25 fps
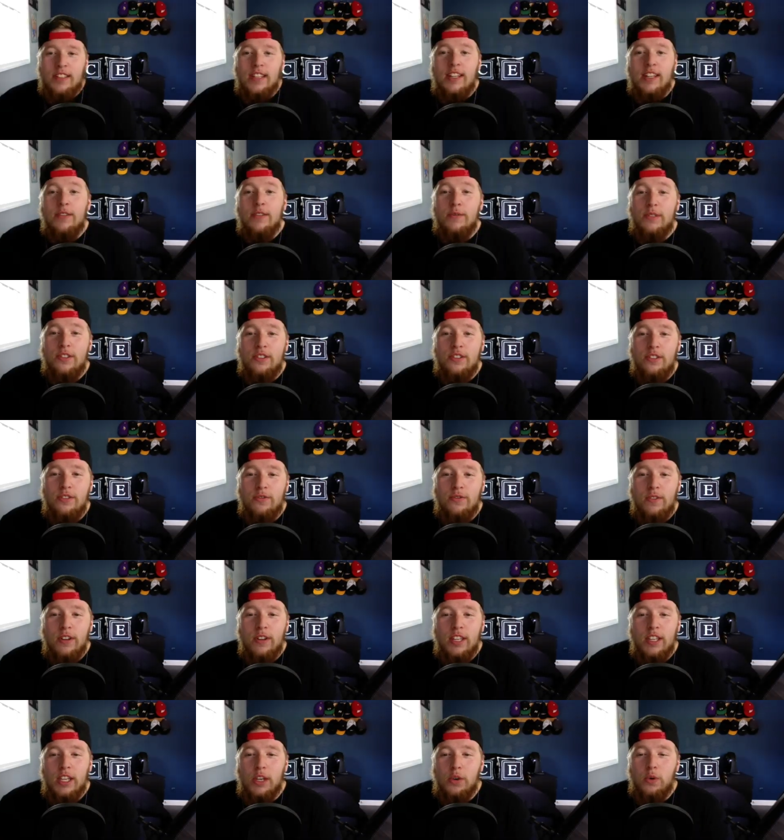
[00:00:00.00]
And it was just
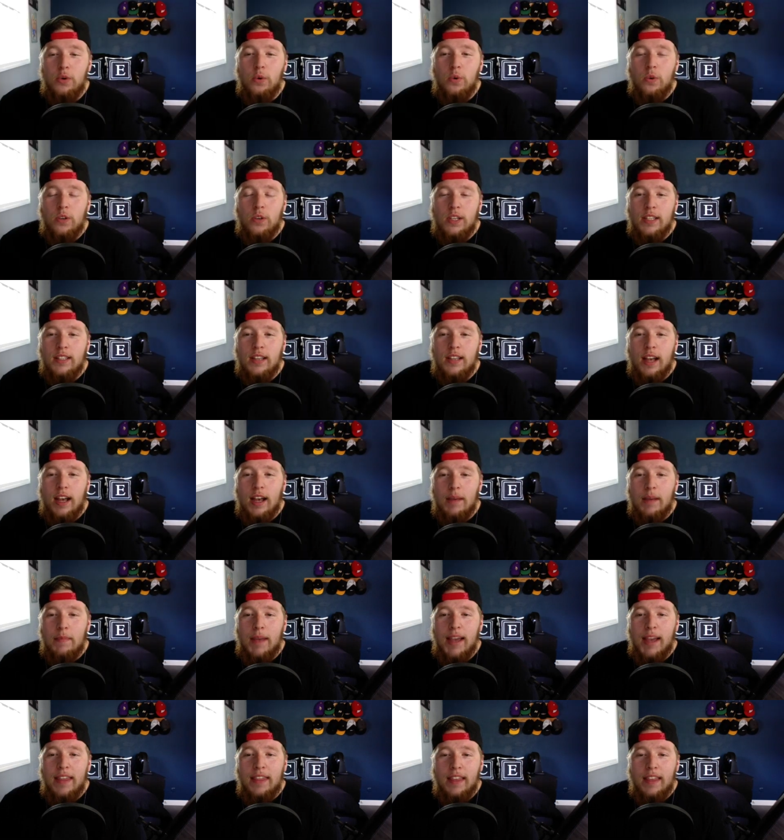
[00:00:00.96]
really cool because I